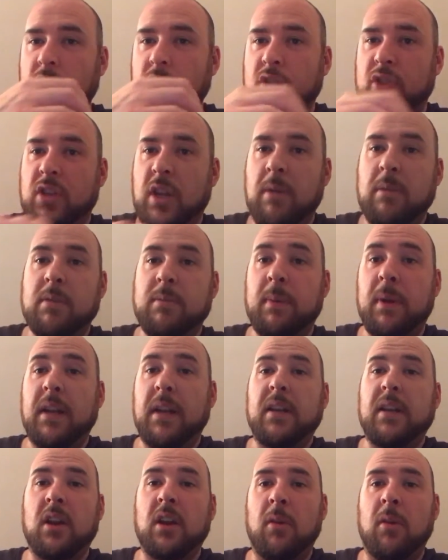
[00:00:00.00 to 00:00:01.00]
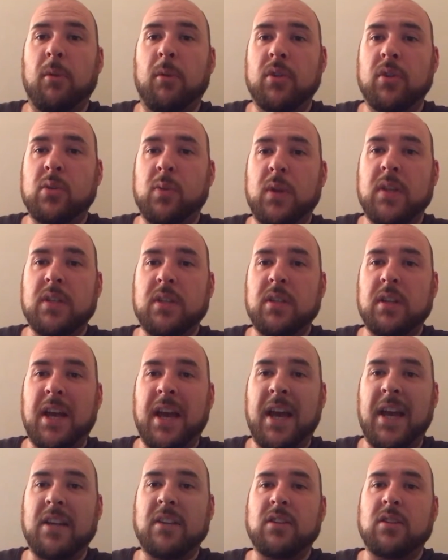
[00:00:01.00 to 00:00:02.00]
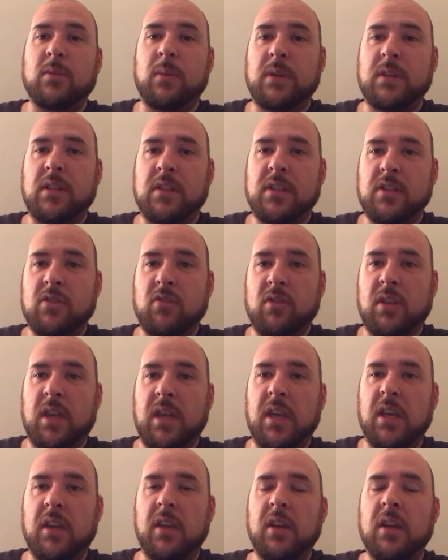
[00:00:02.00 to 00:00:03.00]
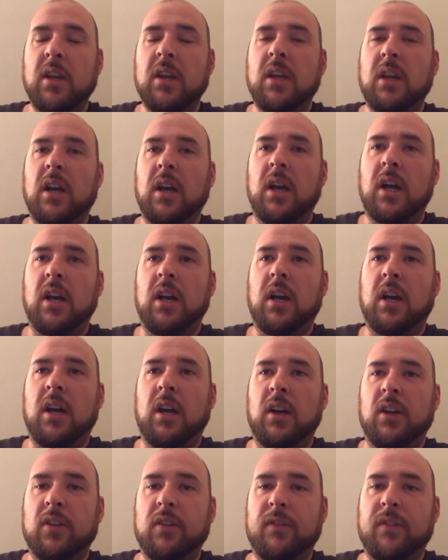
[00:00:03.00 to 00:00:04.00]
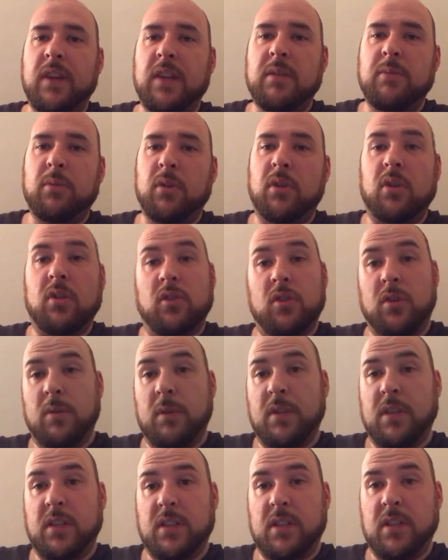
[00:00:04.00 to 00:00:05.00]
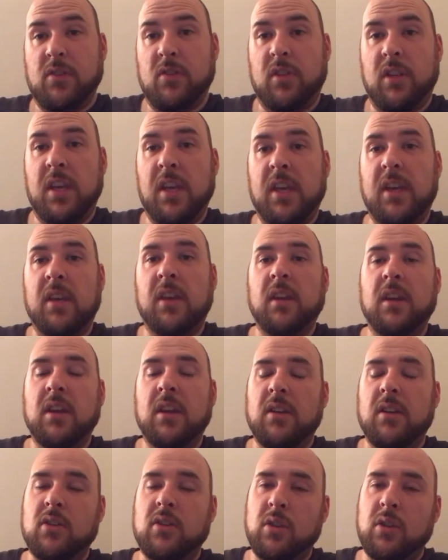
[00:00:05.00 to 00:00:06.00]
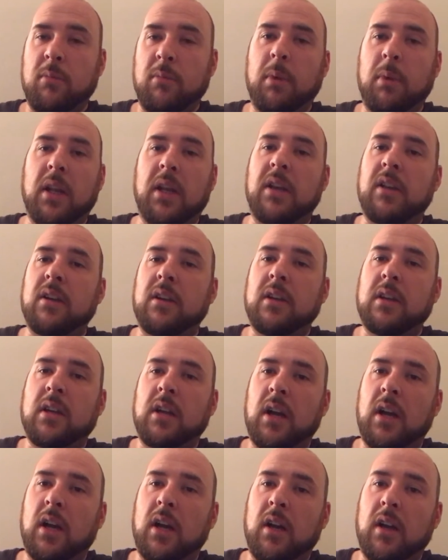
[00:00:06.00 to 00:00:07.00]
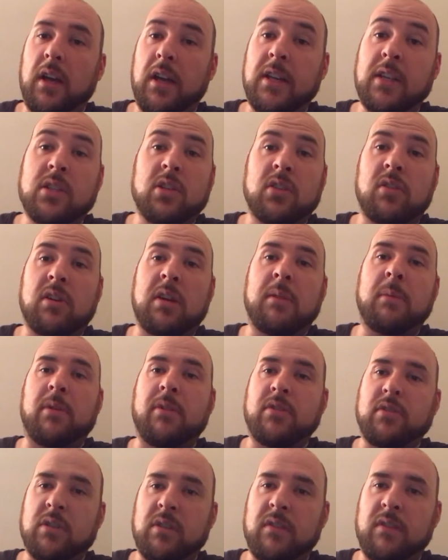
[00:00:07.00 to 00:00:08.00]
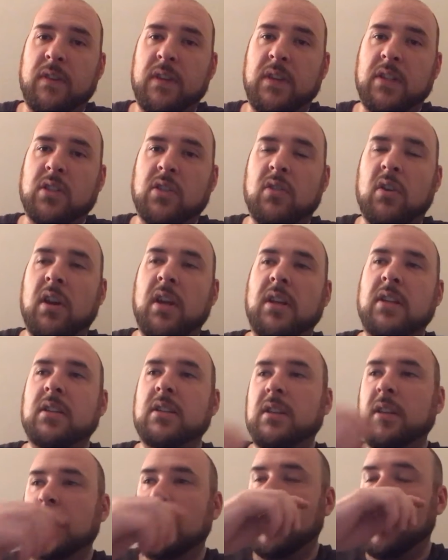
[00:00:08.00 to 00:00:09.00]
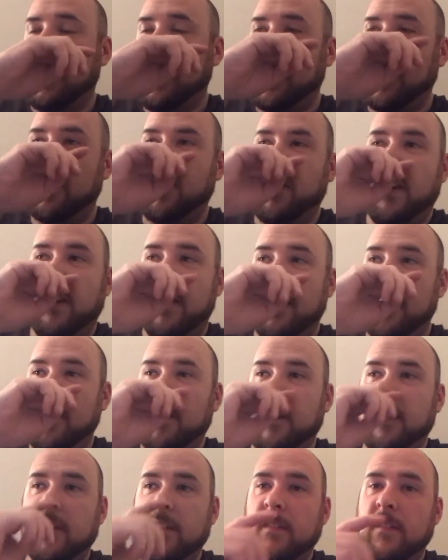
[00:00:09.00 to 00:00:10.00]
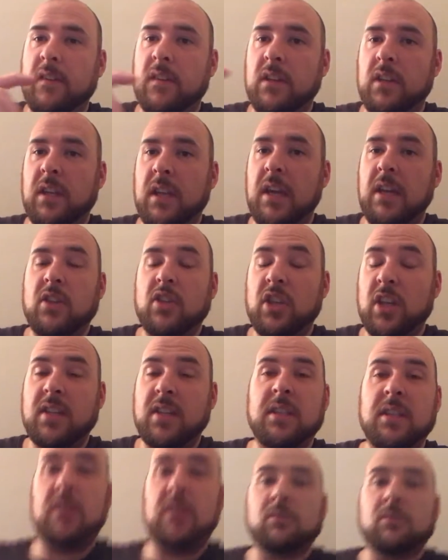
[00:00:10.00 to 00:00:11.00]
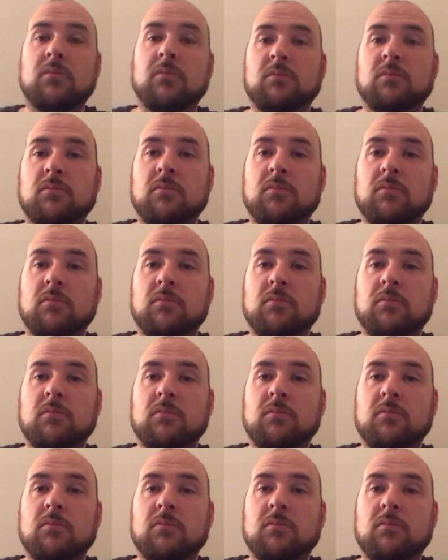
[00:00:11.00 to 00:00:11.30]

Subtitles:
Same spelling. I'm on Twitter at 20th Century Geek. On Facebook under 20th Century Geek. Tumblr, Instagram. Our Instagram feed's great. And yeah, check us out.